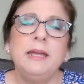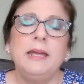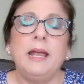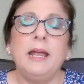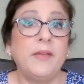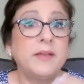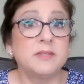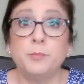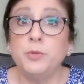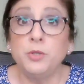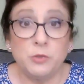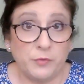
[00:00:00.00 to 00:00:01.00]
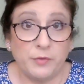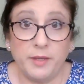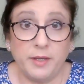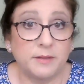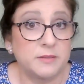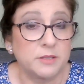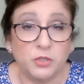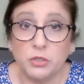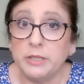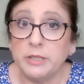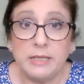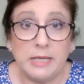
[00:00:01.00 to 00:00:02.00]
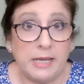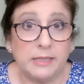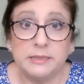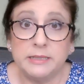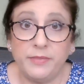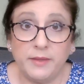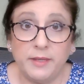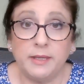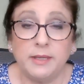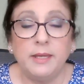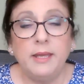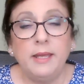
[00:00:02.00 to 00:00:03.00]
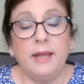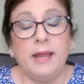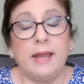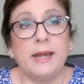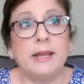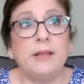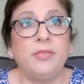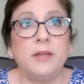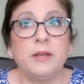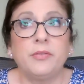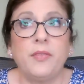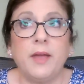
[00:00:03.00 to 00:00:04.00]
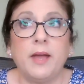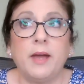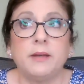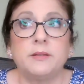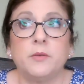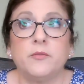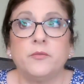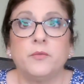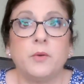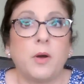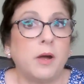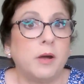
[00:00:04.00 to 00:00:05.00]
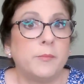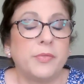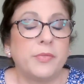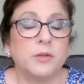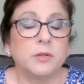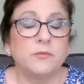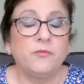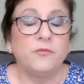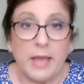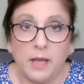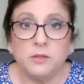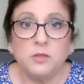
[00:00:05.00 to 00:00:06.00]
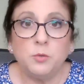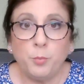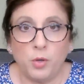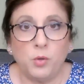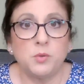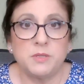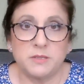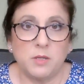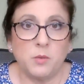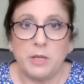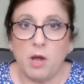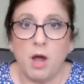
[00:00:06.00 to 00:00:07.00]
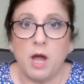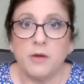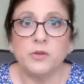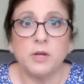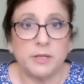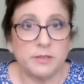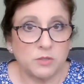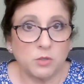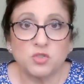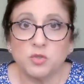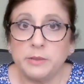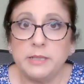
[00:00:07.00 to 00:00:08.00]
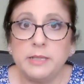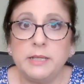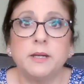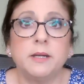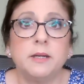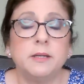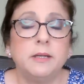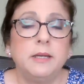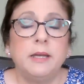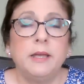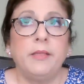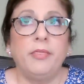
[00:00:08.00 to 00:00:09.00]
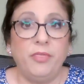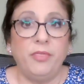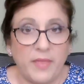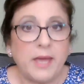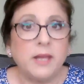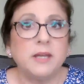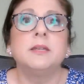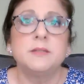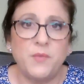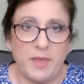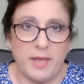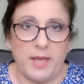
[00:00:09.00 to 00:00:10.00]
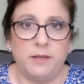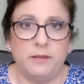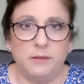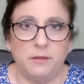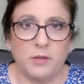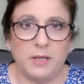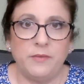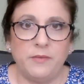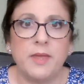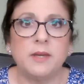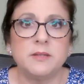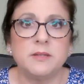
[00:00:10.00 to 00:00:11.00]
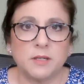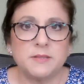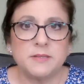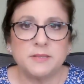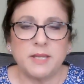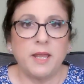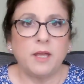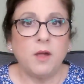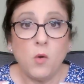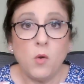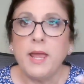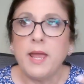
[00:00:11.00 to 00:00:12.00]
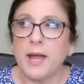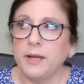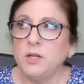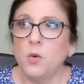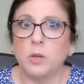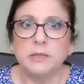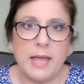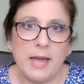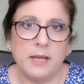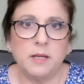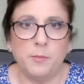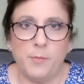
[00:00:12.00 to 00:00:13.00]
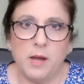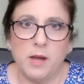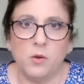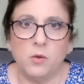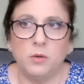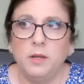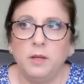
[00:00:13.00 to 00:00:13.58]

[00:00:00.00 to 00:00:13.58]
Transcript: And that's a beautiful thing. It's a good and godly thing. And I think that the value posts that we offer on social media, that is that. Okay. That is us saying, oh, hey, I know a lot about